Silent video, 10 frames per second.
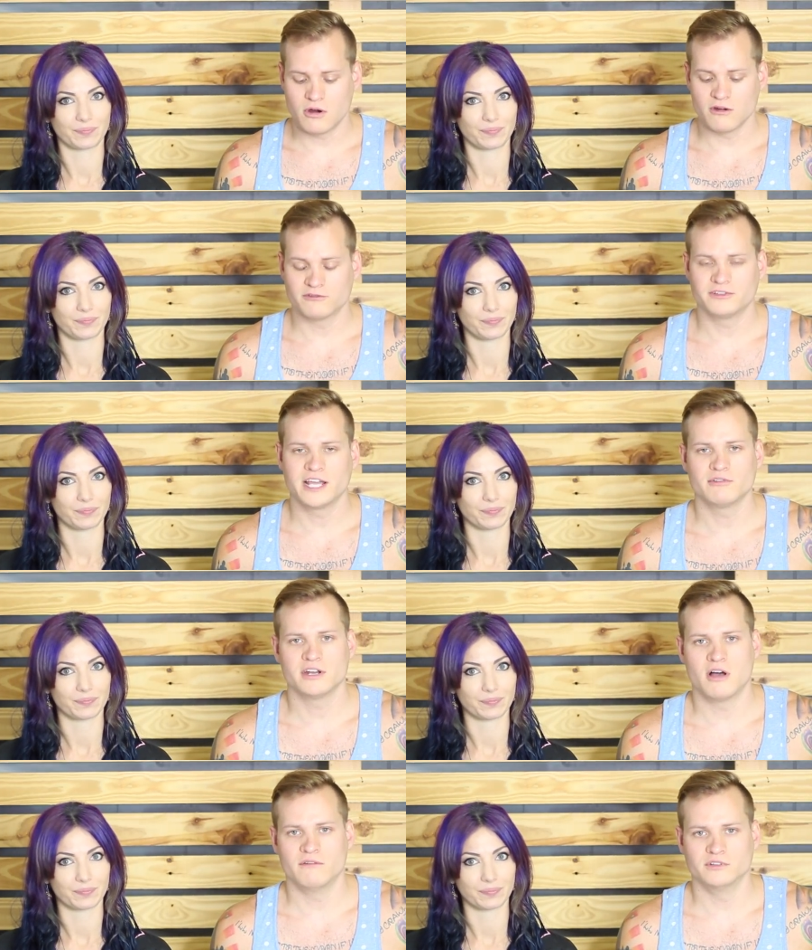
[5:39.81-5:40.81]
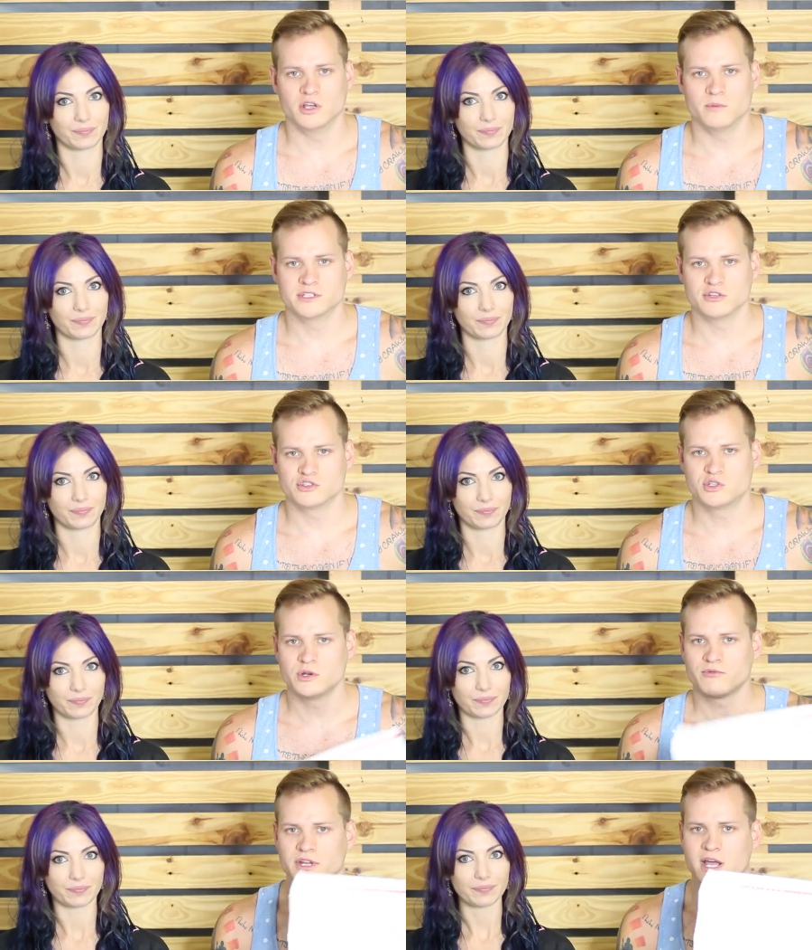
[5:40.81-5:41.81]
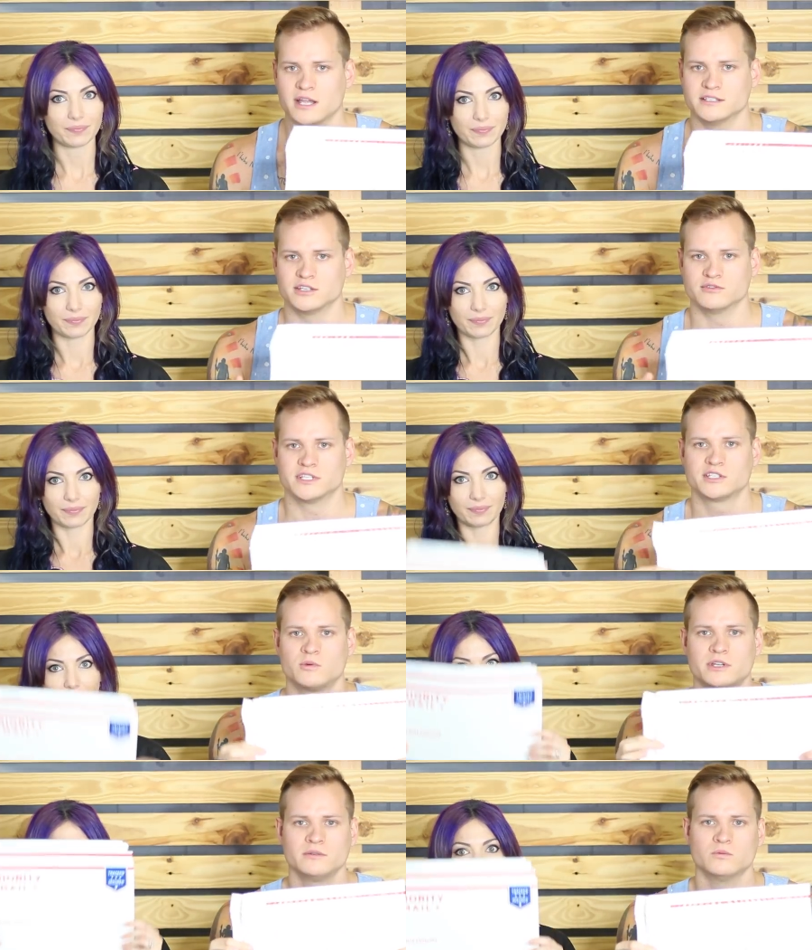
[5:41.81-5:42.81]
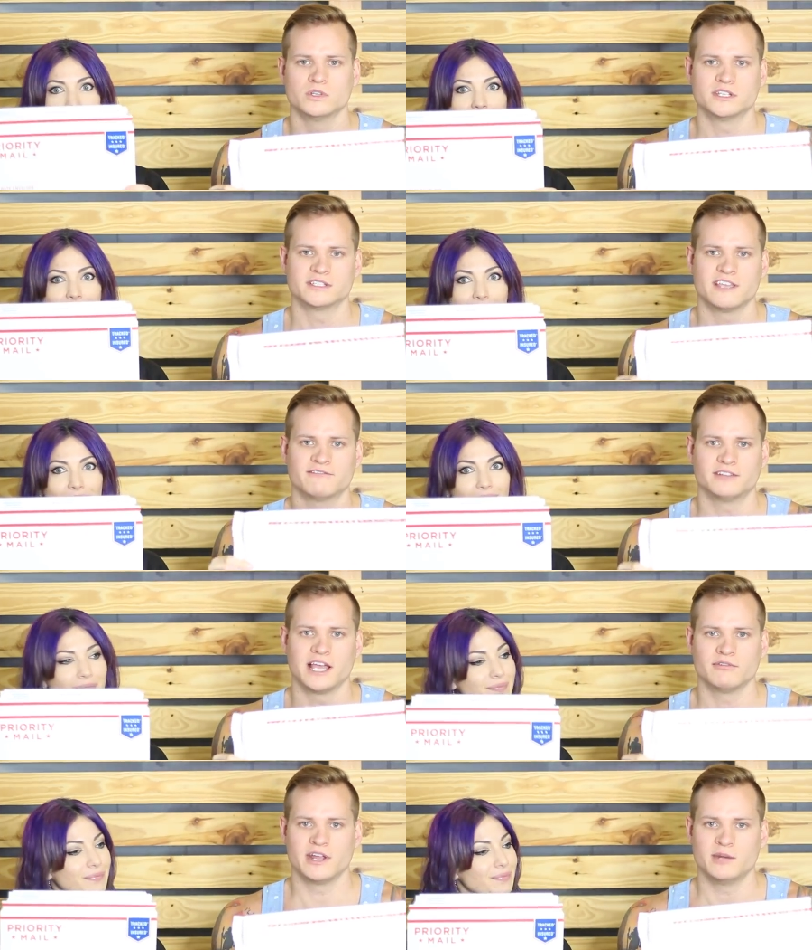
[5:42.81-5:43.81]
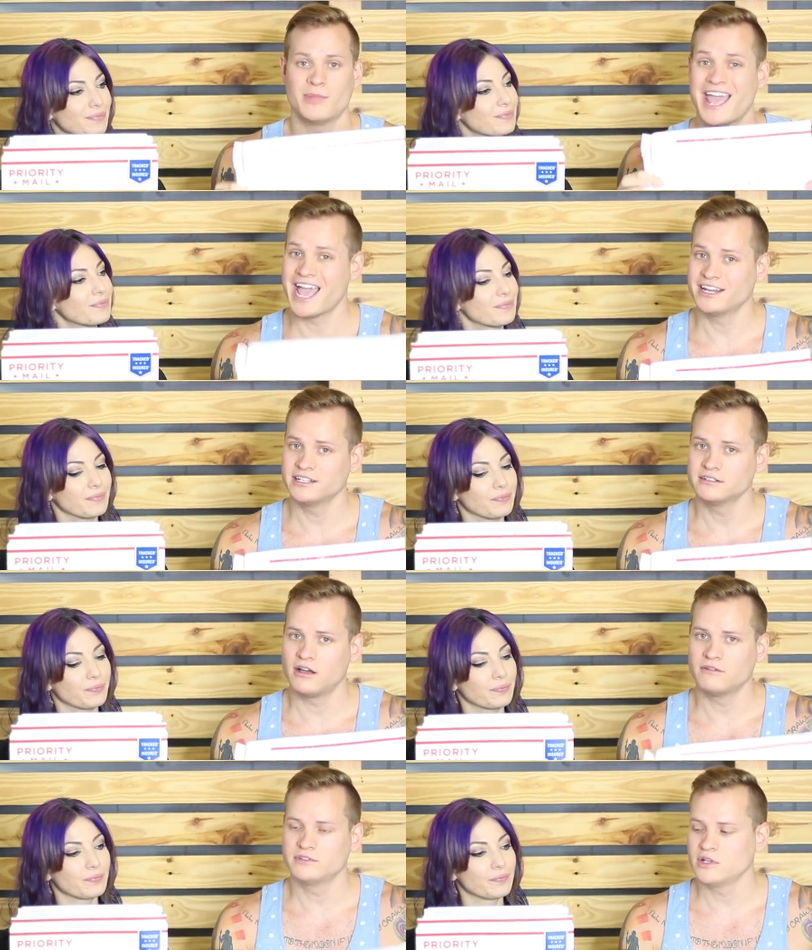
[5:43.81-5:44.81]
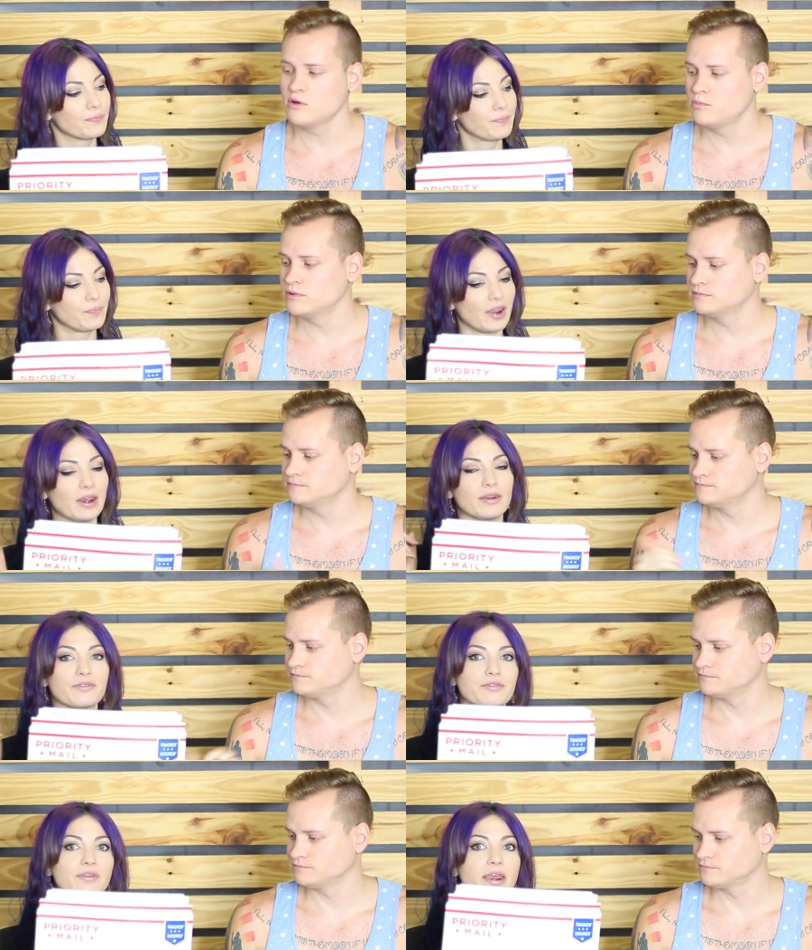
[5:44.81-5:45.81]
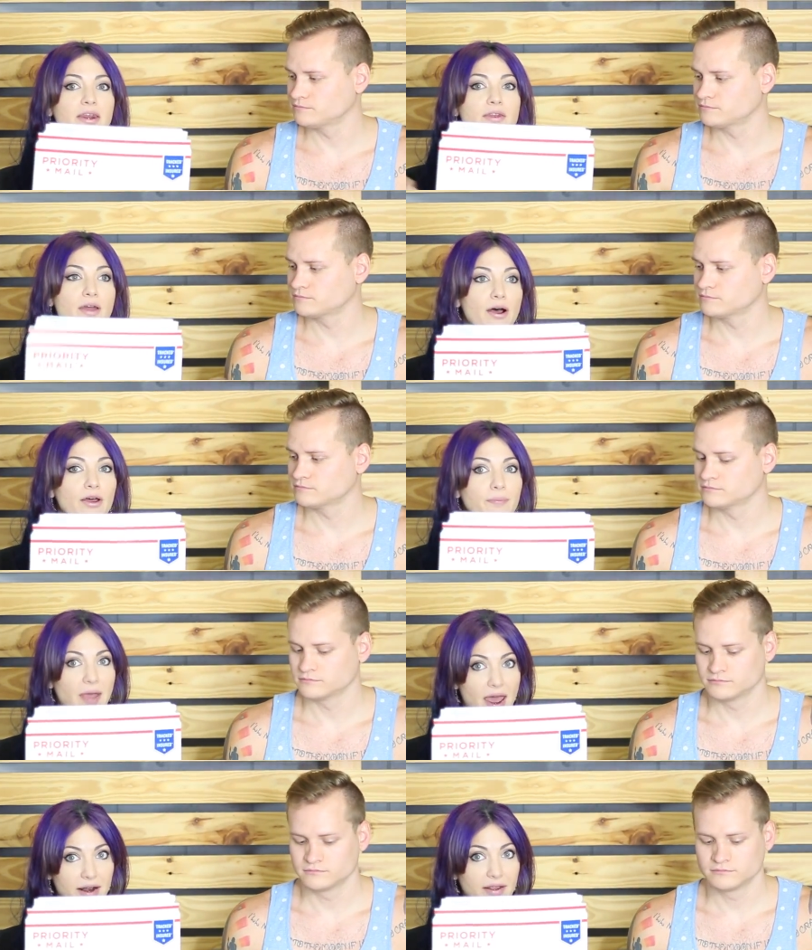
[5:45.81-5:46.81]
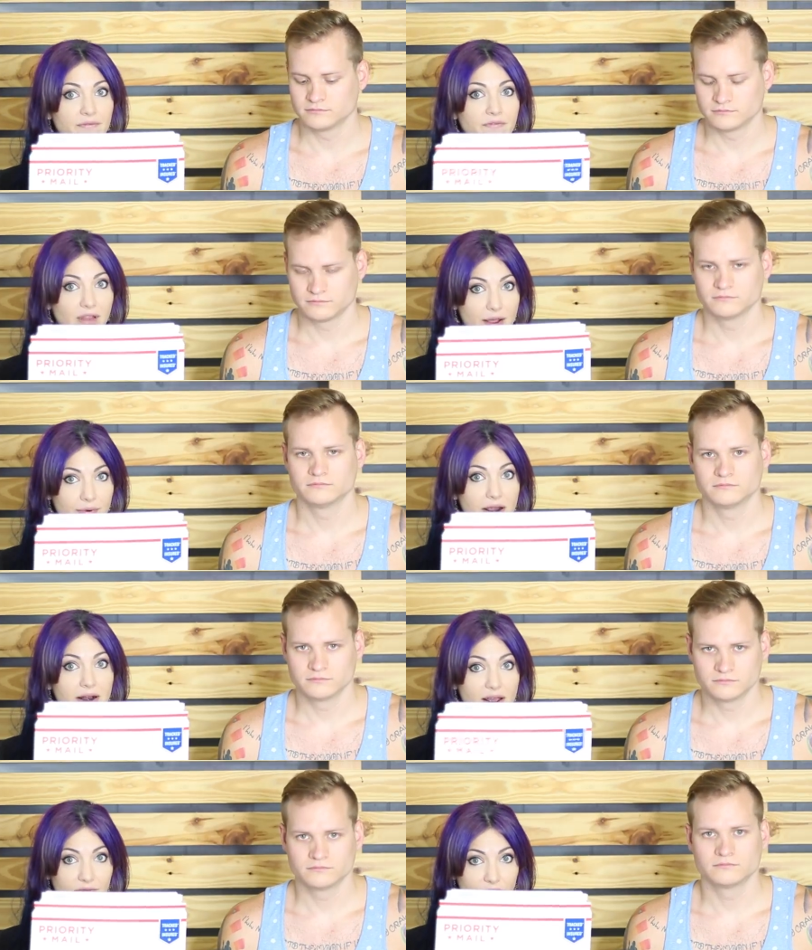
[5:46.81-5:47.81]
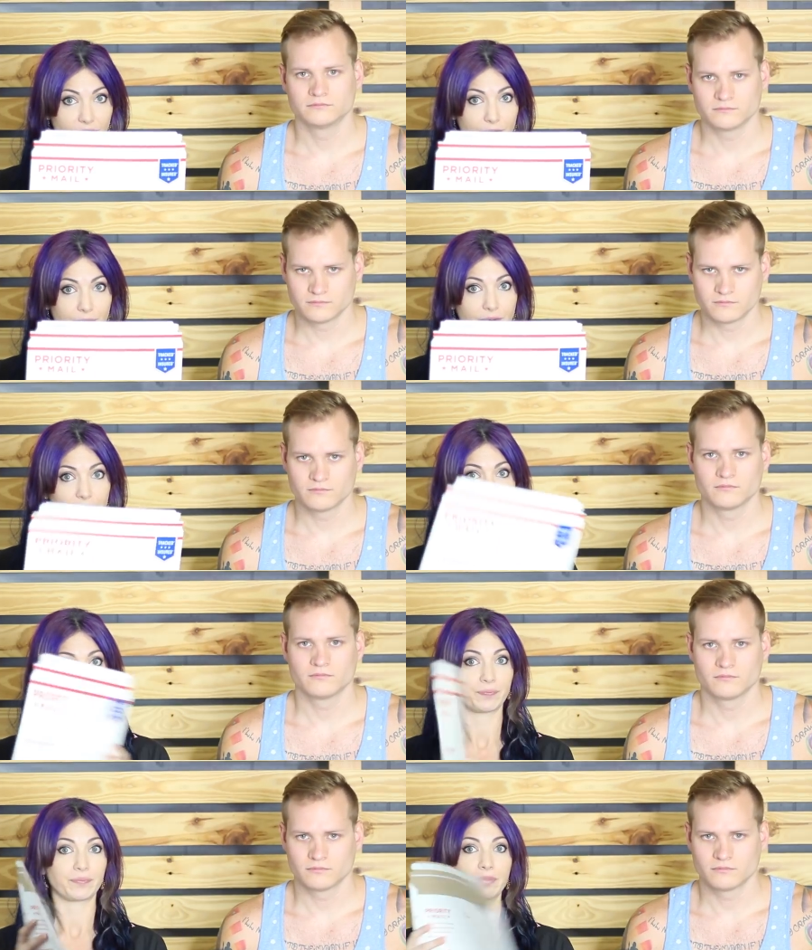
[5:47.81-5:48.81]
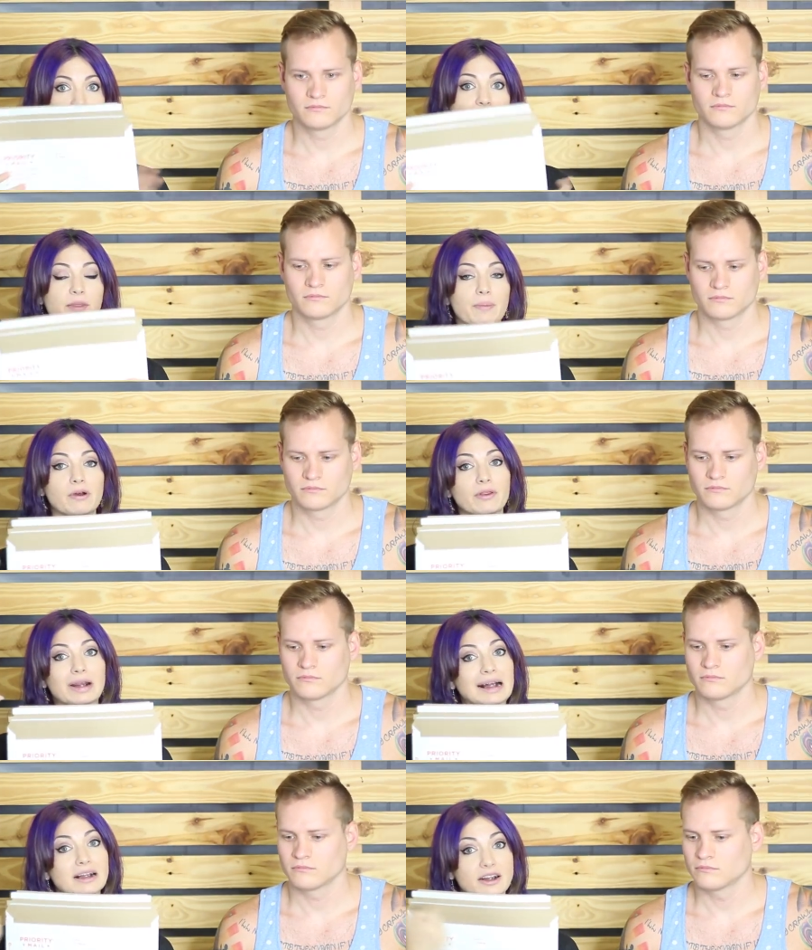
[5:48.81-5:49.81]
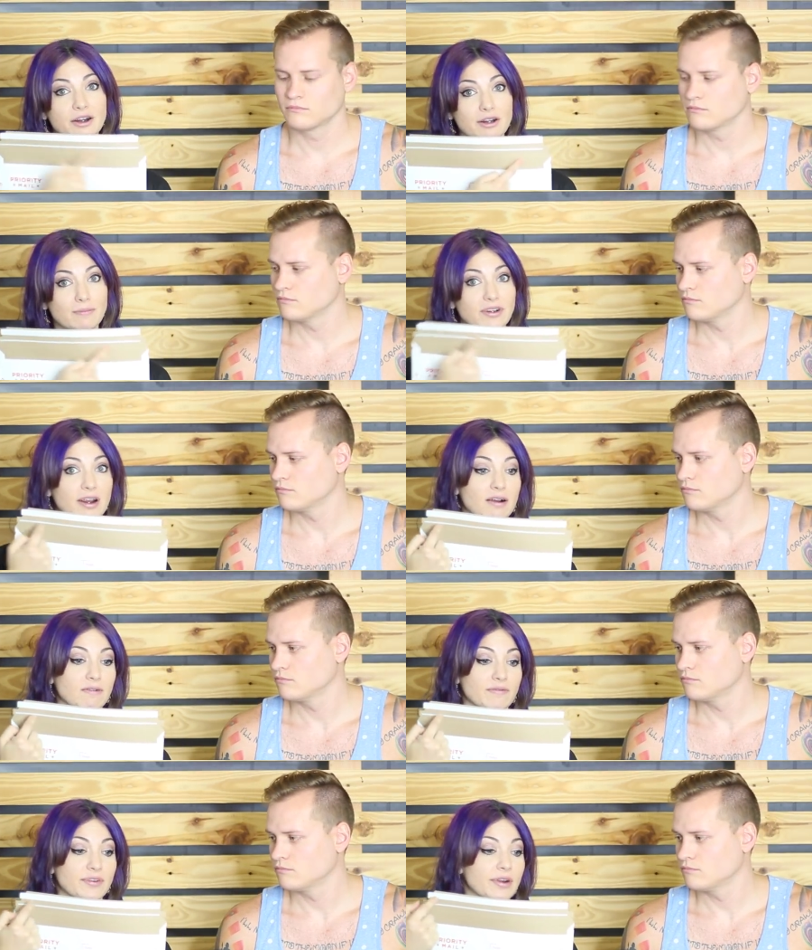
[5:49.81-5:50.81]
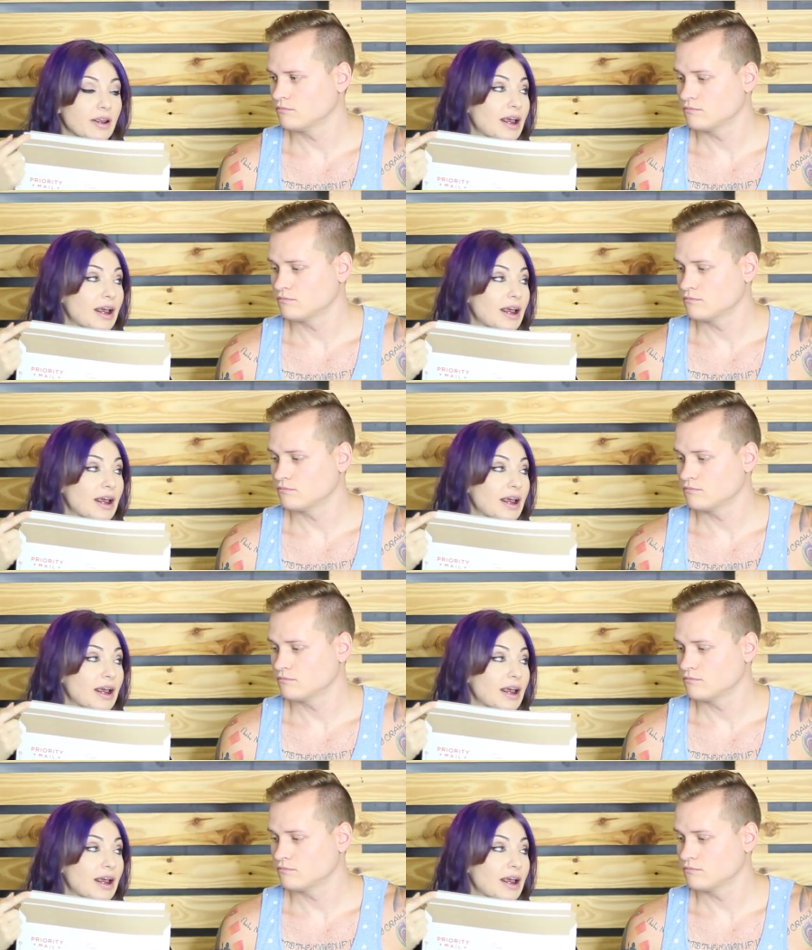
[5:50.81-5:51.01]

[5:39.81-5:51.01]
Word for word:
Speaker 1: are flat rate envelopes. There's two different kinds. There's this one, which is a flat rate padded envelope.
Speaker 2: And this is a non padded flat rate envelope and they both seal themselves.